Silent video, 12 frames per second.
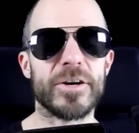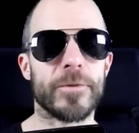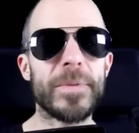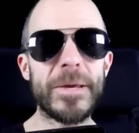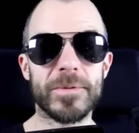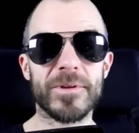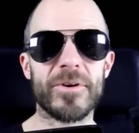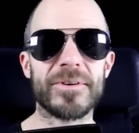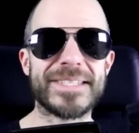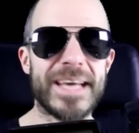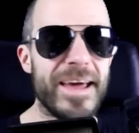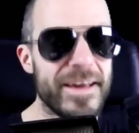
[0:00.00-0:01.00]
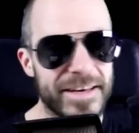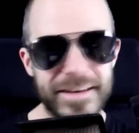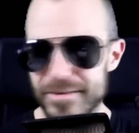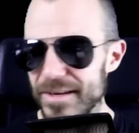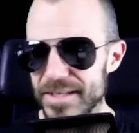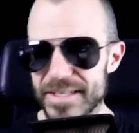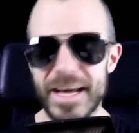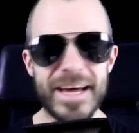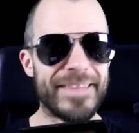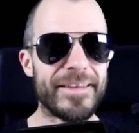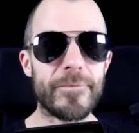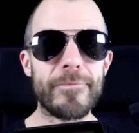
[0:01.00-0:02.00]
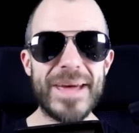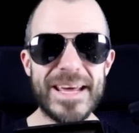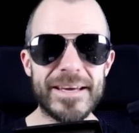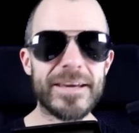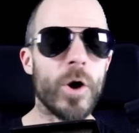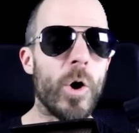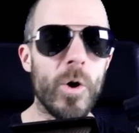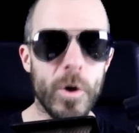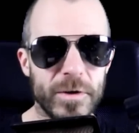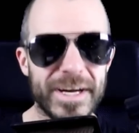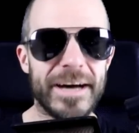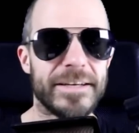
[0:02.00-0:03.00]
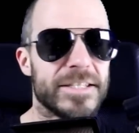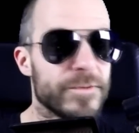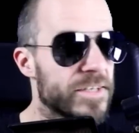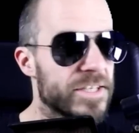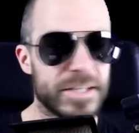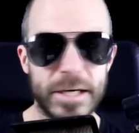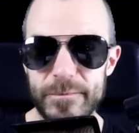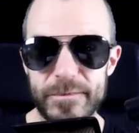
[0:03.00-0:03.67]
People are taking this and they're making all kinds of stuff.